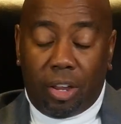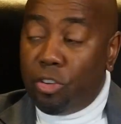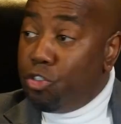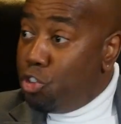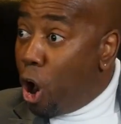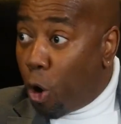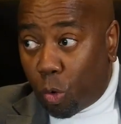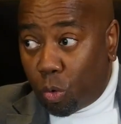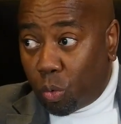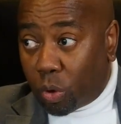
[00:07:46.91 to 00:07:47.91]

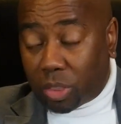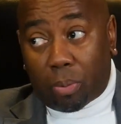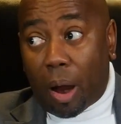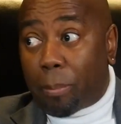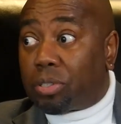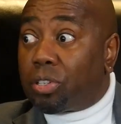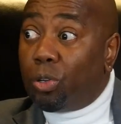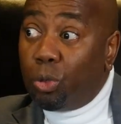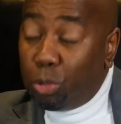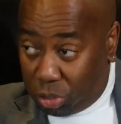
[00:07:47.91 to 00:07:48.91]
know what the proper
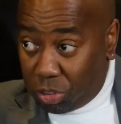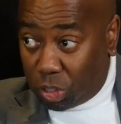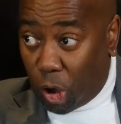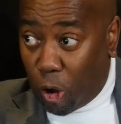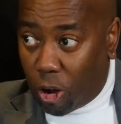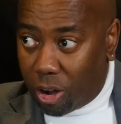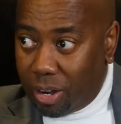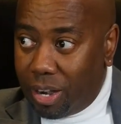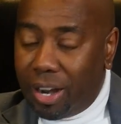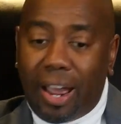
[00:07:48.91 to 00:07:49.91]
solutions are,
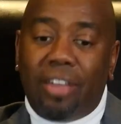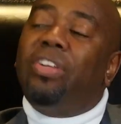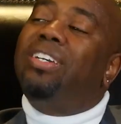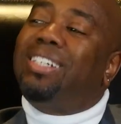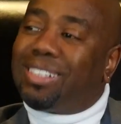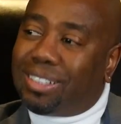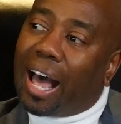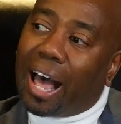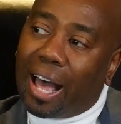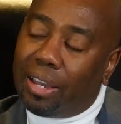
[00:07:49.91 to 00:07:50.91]
and then
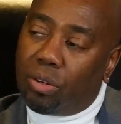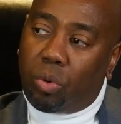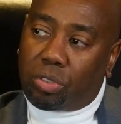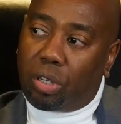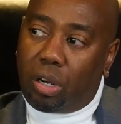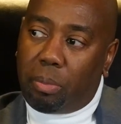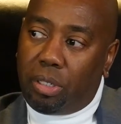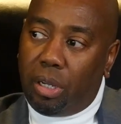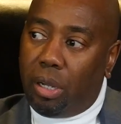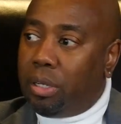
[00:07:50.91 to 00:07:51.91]
decide what's going to be
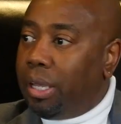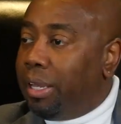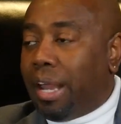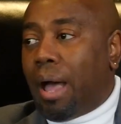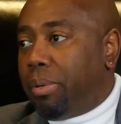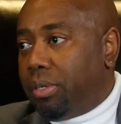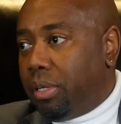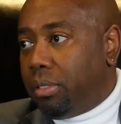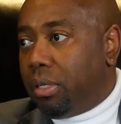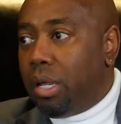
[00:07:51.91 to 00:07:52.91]
done and not be done.